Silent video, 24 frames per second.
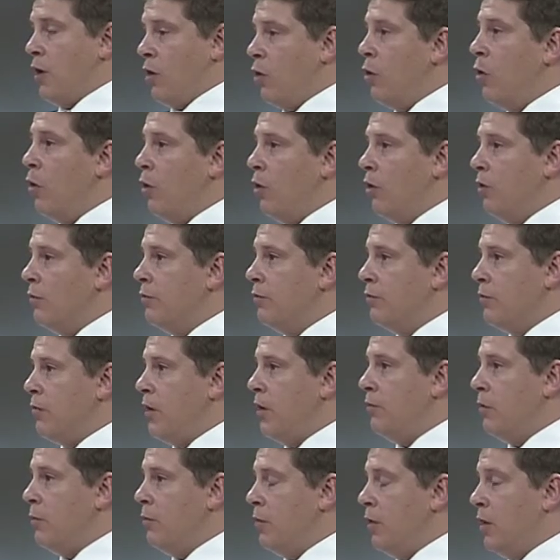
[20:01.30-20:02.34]
a whole for mm -hmm.
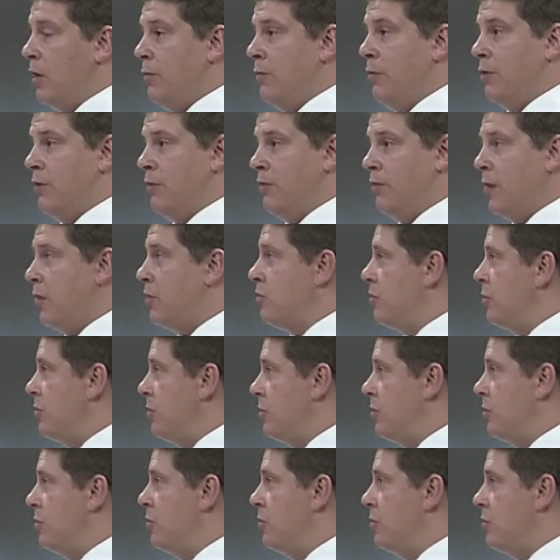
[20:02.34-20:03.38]
everybody. But the
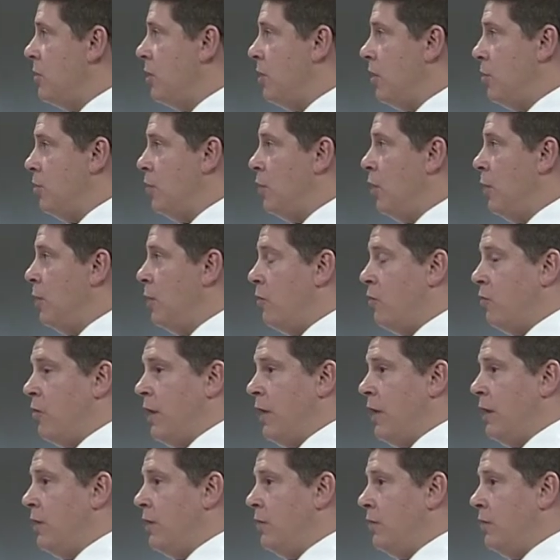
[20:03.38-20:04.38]
veterans unemployment rate